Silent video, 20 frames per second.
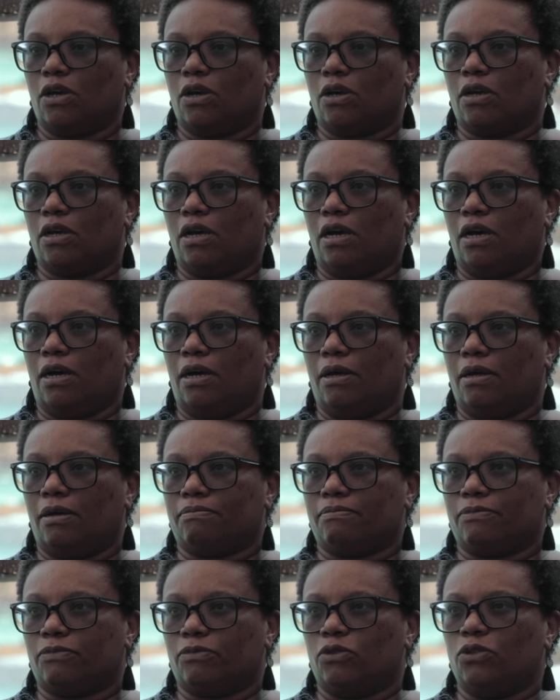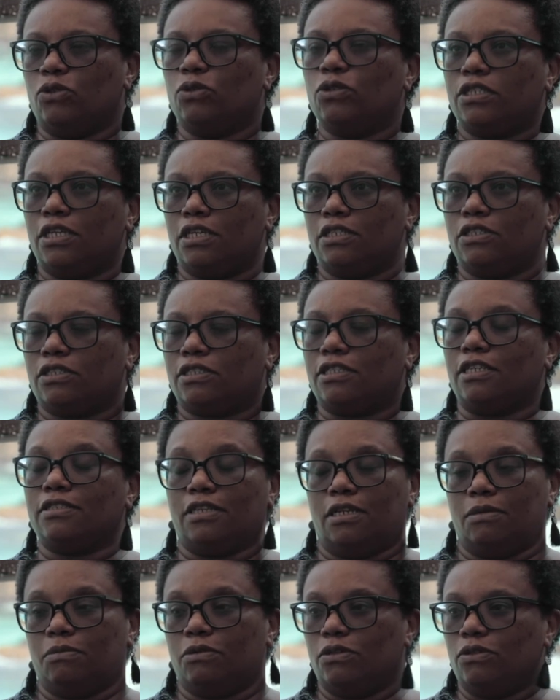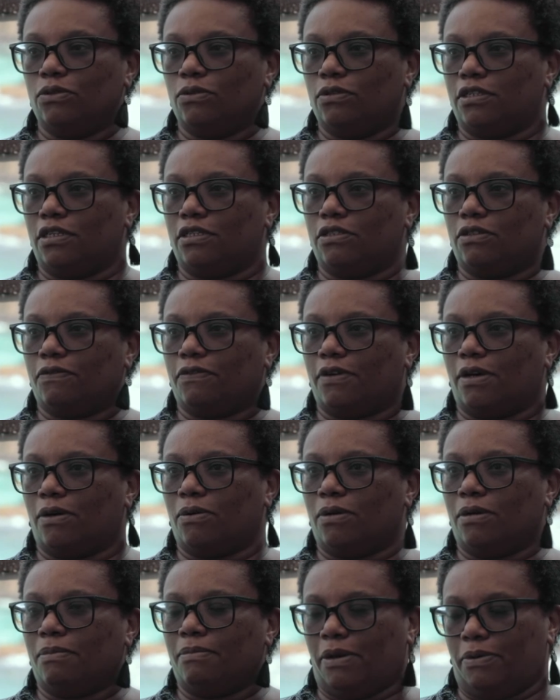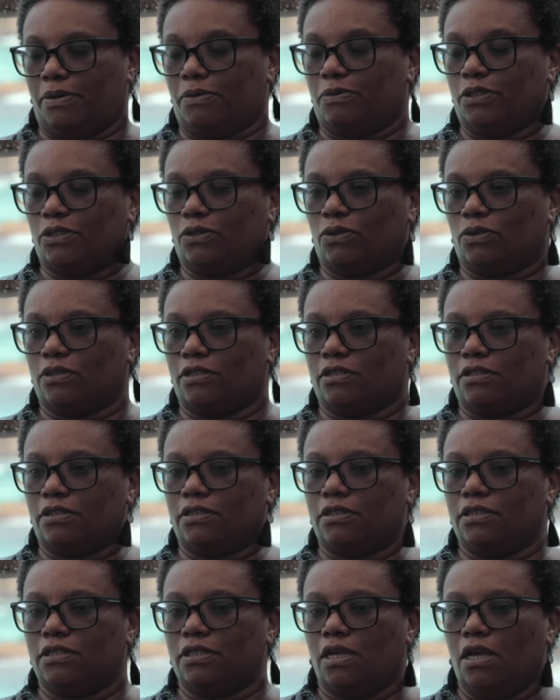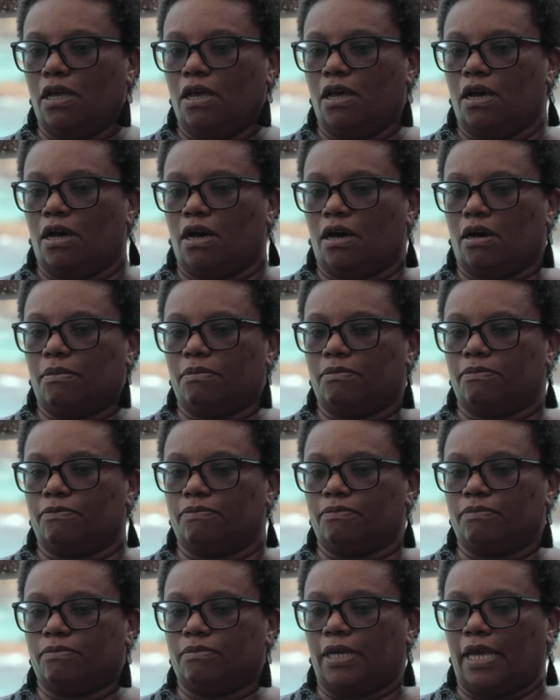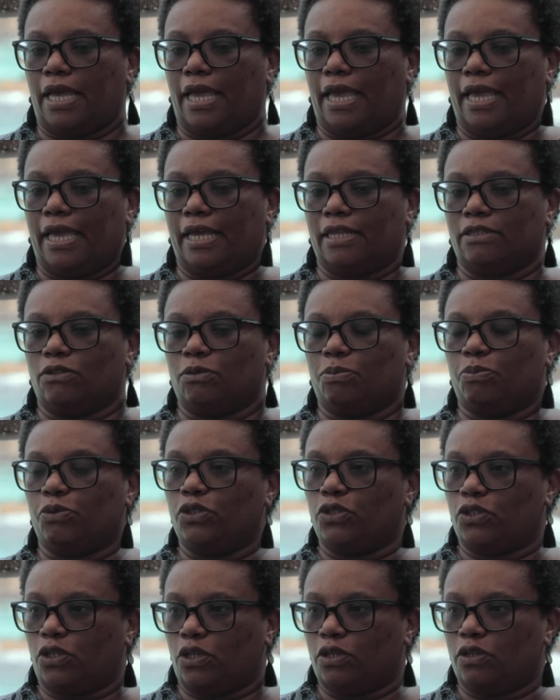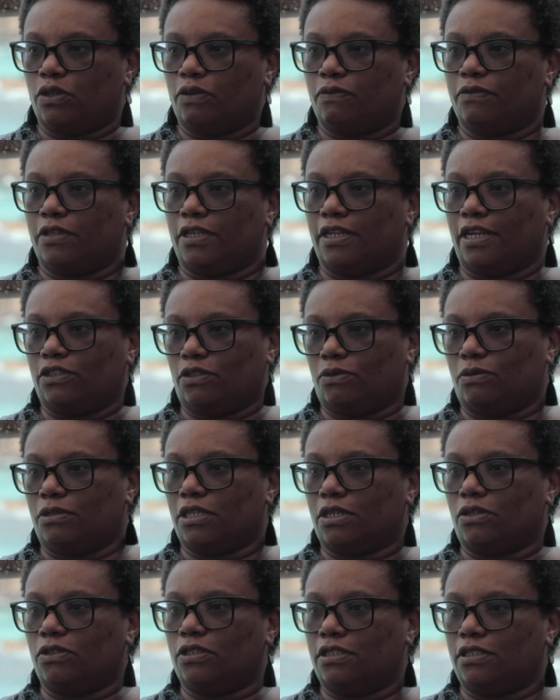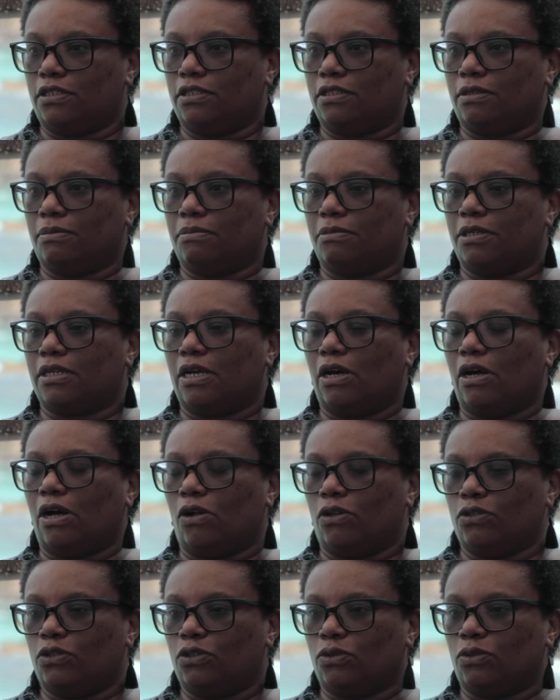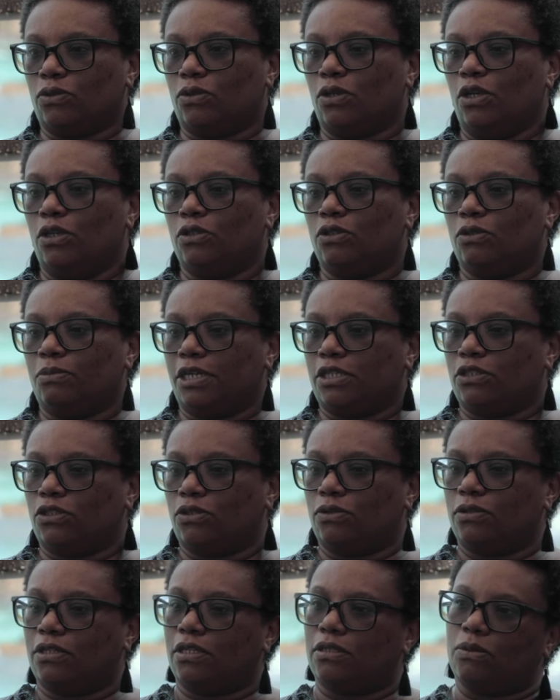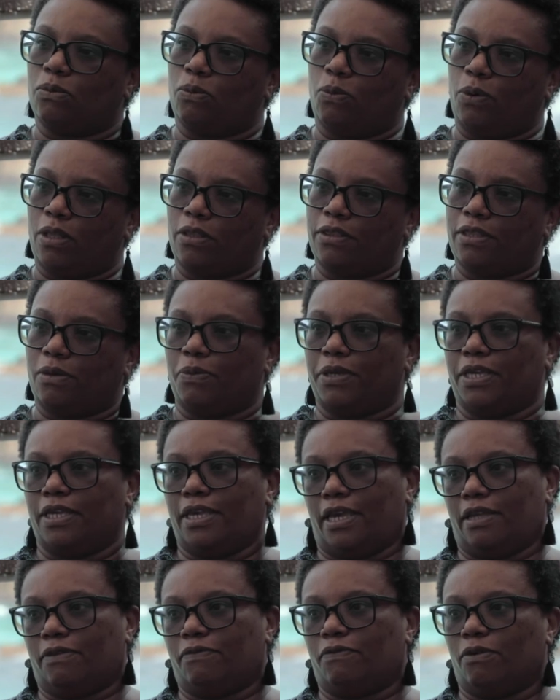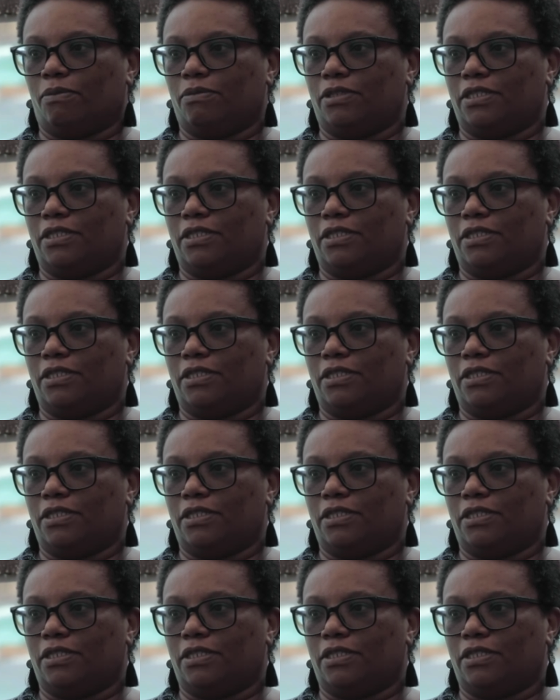sustainable usage of our marine resources, and to preserve the natural ecosystem, but also to make sure that the wealth that we get from these